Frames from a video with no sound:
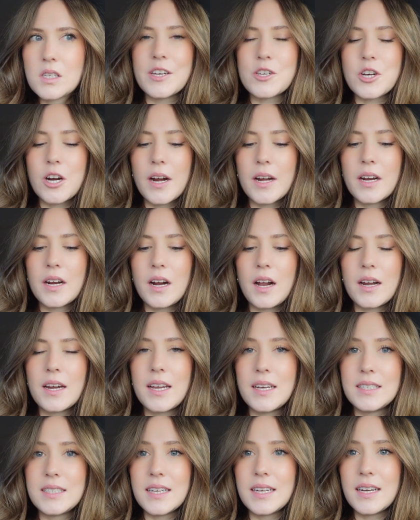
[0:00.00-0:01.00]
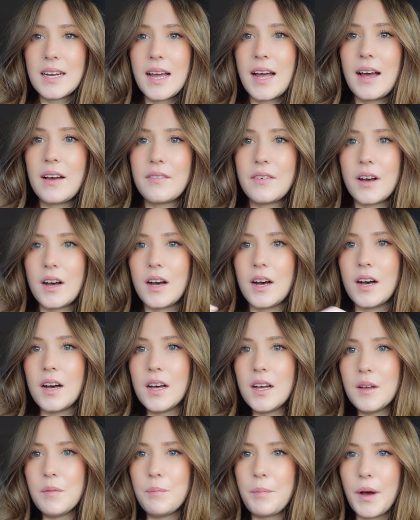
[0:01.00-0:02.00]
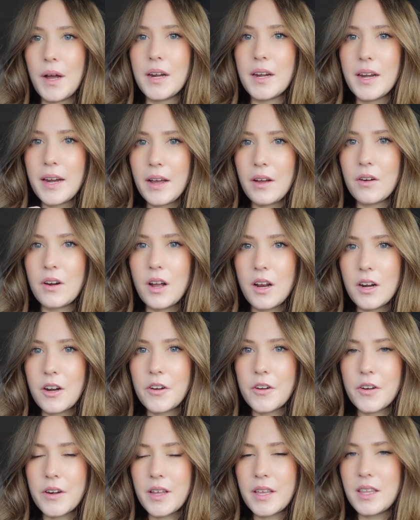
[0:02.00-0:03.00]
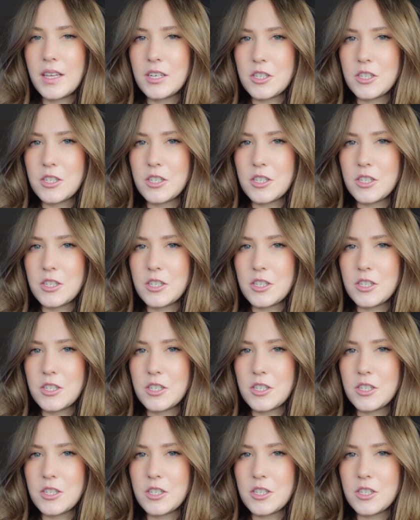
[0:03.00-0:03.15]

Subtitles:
He tried it on. He didn't have a button down on underneath.